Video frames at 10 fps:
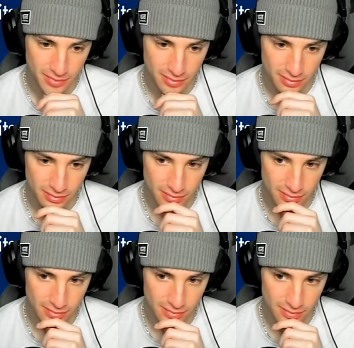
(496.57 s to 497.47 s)

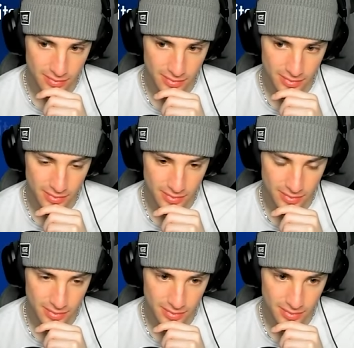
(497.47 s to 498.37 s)

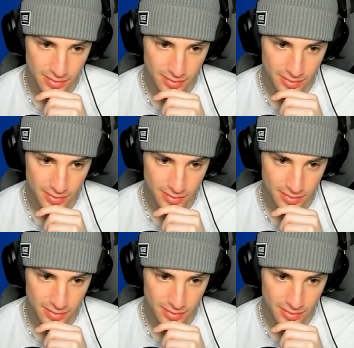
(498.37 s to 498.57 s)
Nothing is said.